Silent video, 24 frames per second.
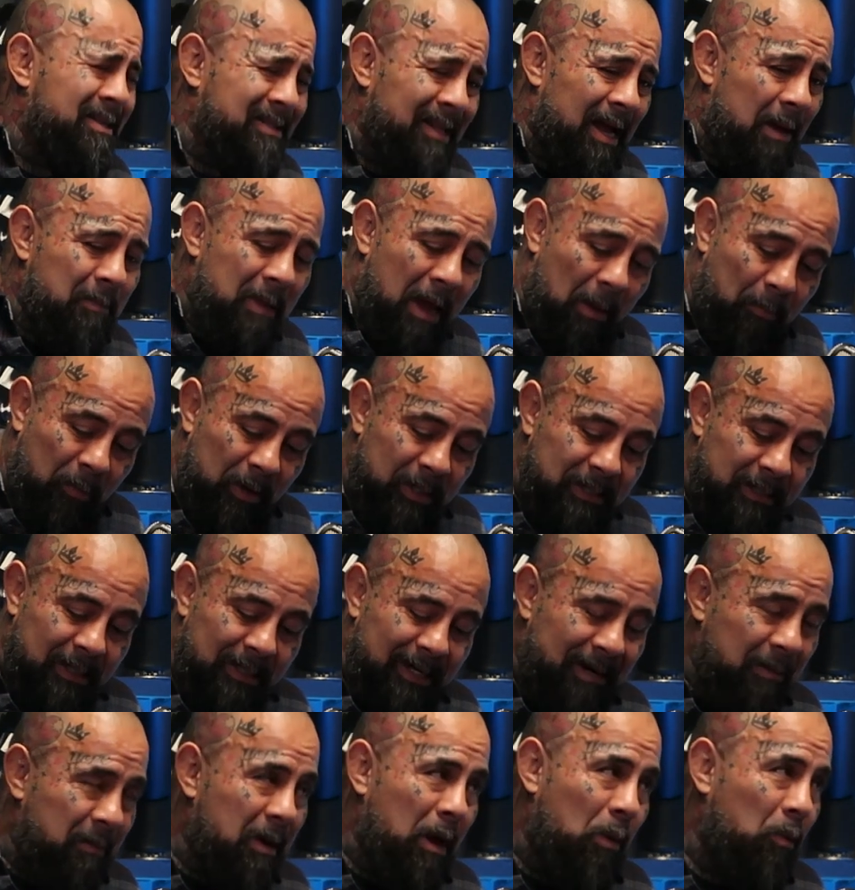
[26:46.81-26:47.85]
I'm not
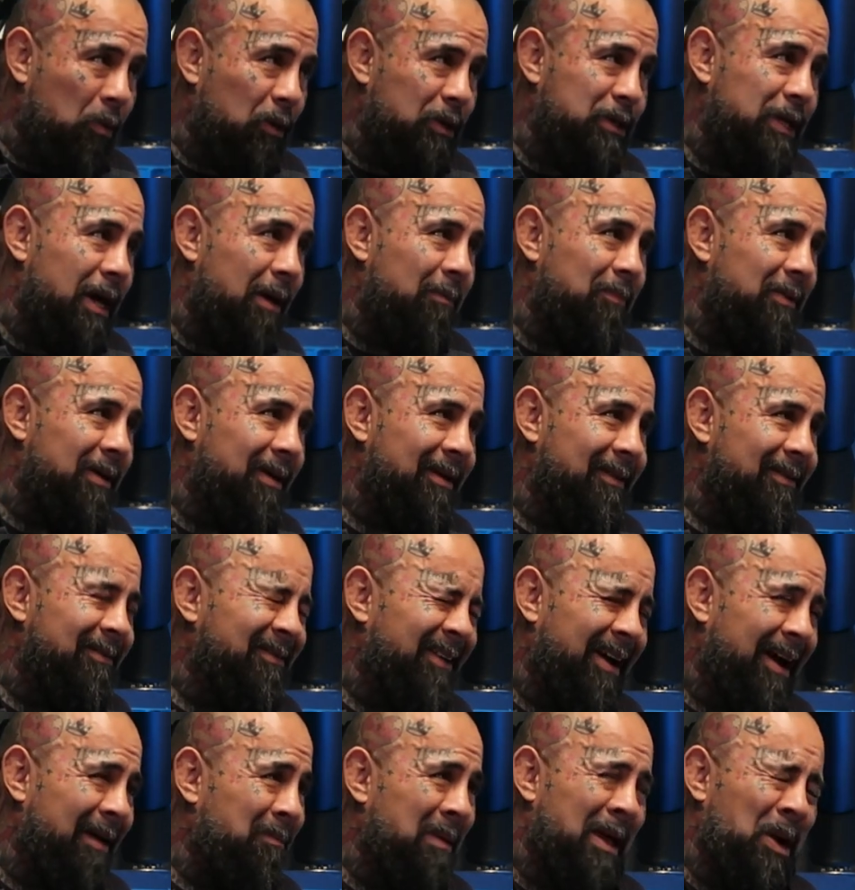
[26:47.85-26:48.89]
Brazilian. I'm not world champion,
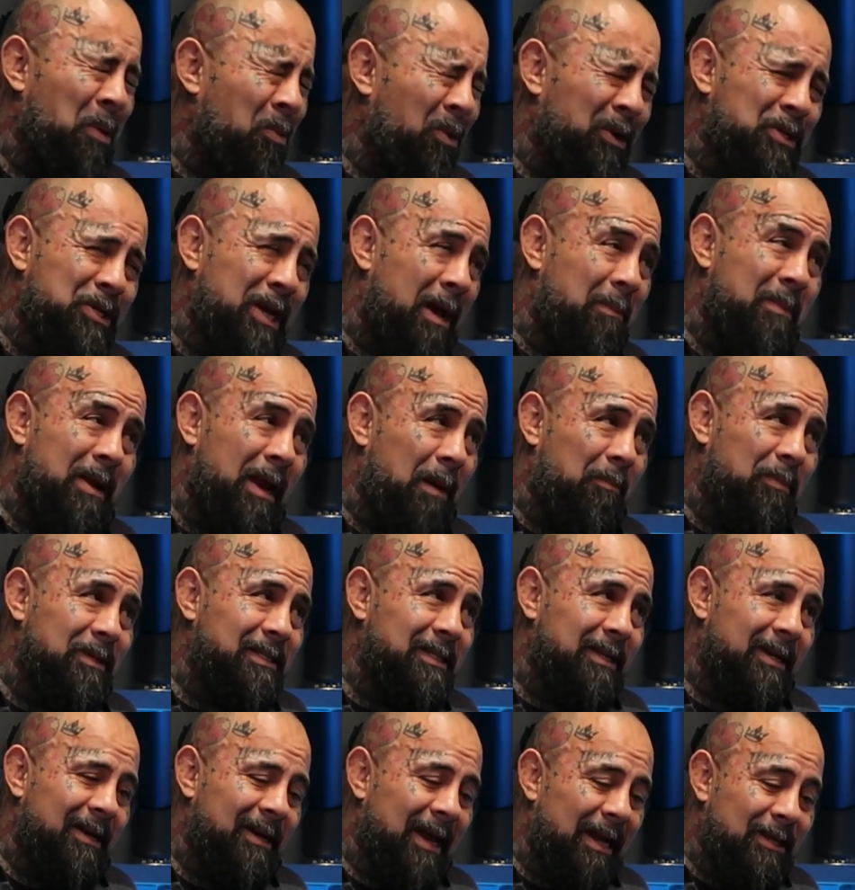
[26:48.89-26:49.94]
right? I'm not a world champion, not Brazilian.